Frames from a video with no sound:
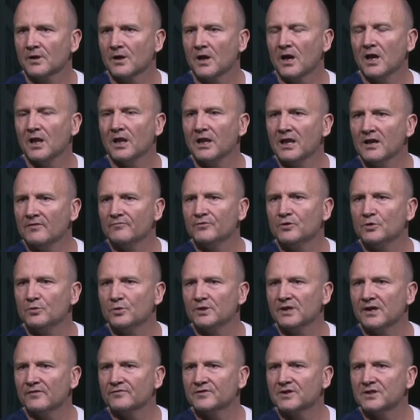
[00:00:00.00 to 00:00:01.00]
I love you
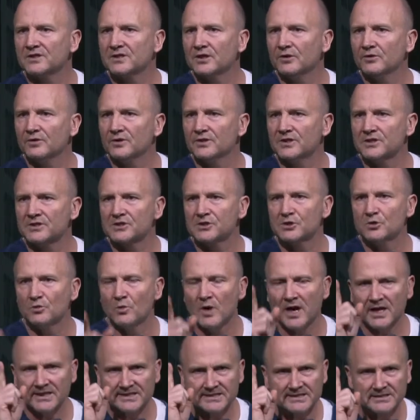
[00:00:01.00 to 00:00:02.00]
enough to tell you this. You
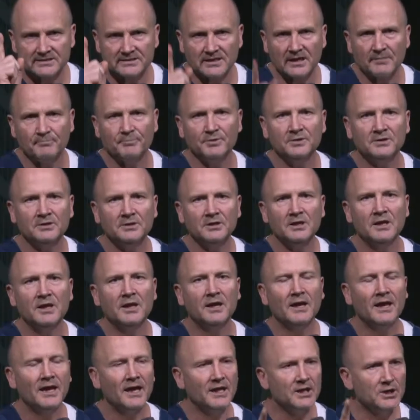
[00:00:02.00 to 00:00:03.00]
are stubborn
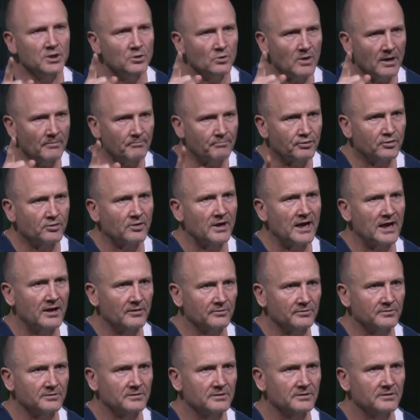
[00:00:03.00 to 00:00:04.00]
and you are
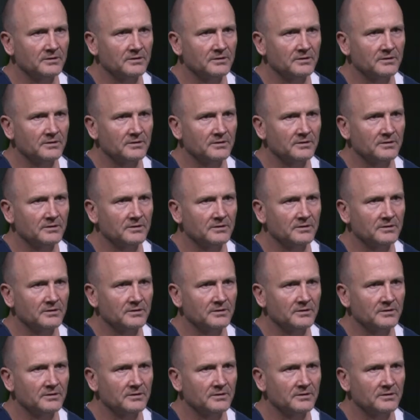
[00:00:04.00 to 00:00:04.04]
proud.